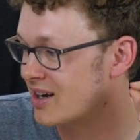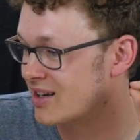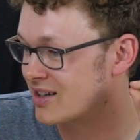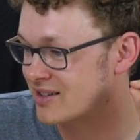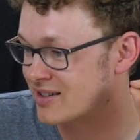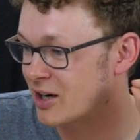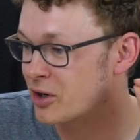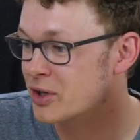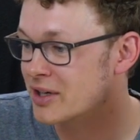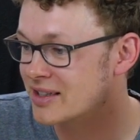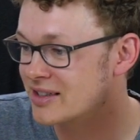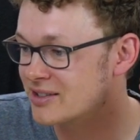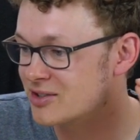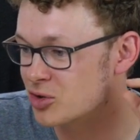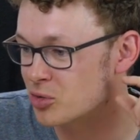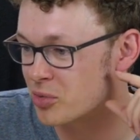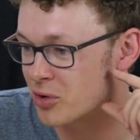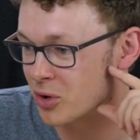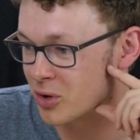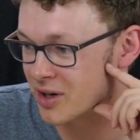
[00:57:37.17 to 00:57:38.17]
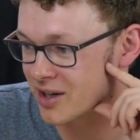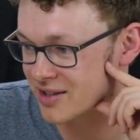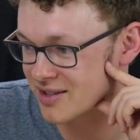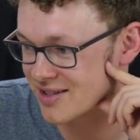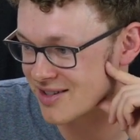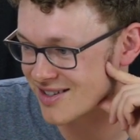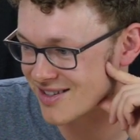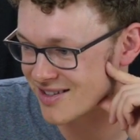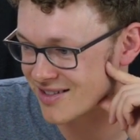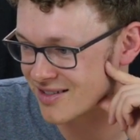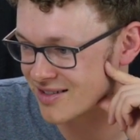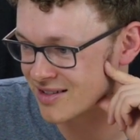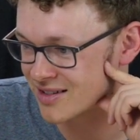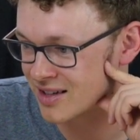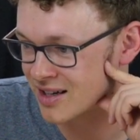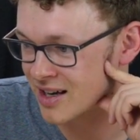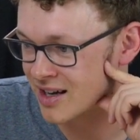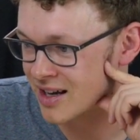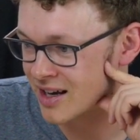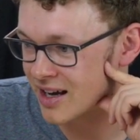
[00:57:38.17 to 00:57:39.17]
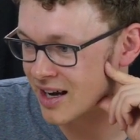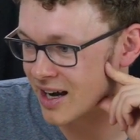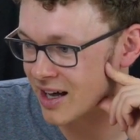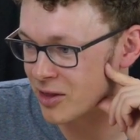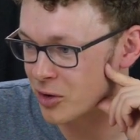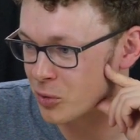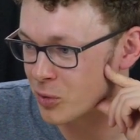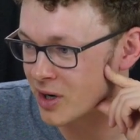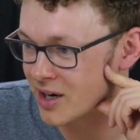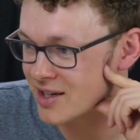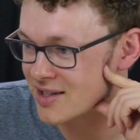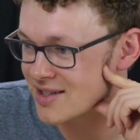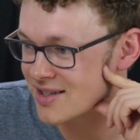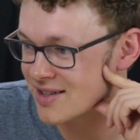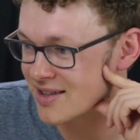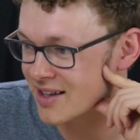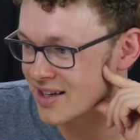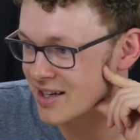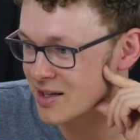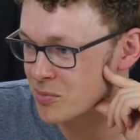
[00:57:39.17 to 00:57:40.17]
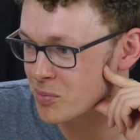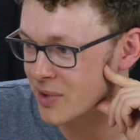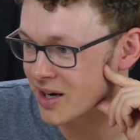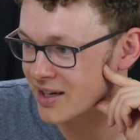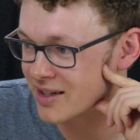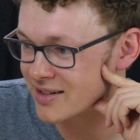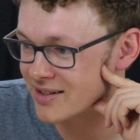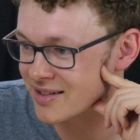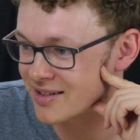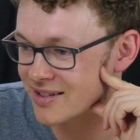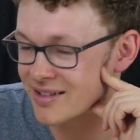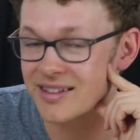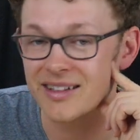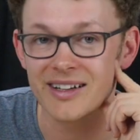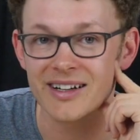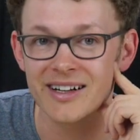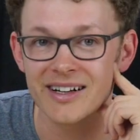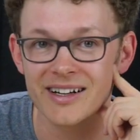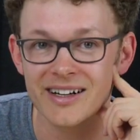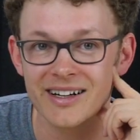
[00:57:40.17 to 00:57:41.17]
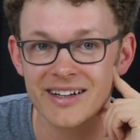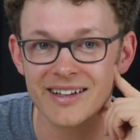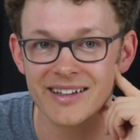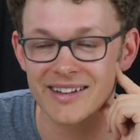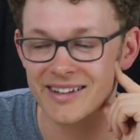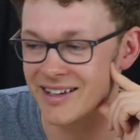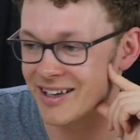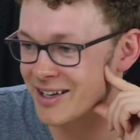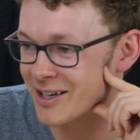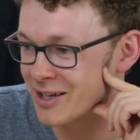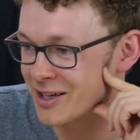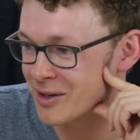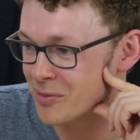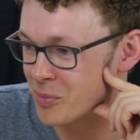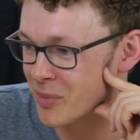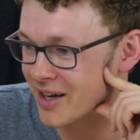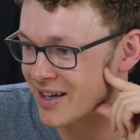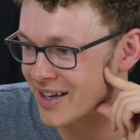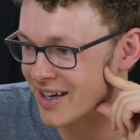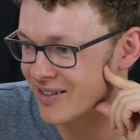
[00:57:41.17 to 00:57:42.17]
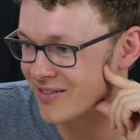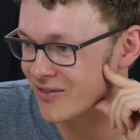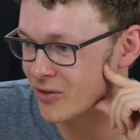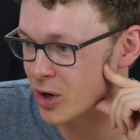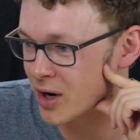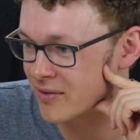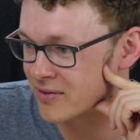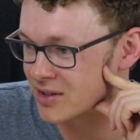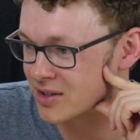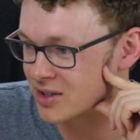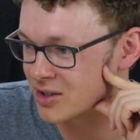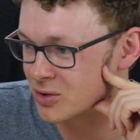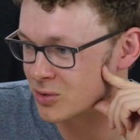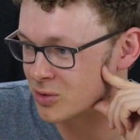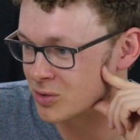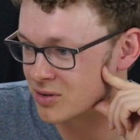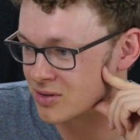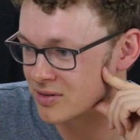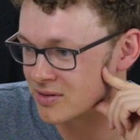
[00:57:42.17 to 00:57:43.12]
directly to products. Otherwise, they might take my ad revenue.